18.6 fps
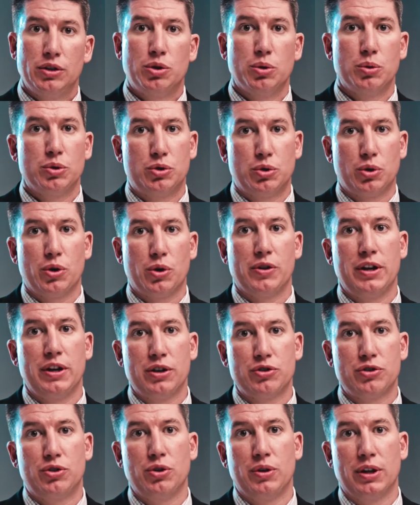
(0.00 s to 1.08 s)
to ensure their
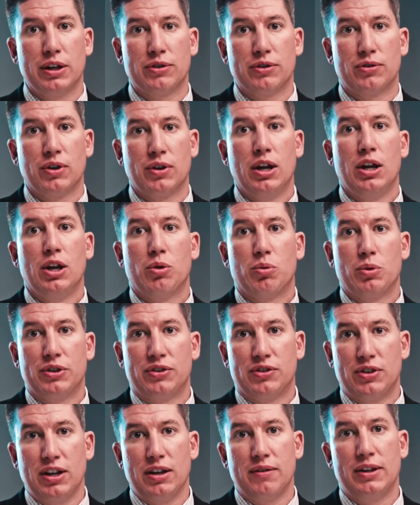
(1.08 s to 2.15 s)
students
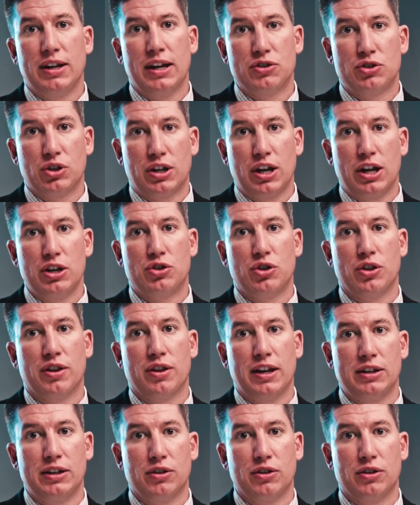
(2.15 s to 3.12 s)
receive the education they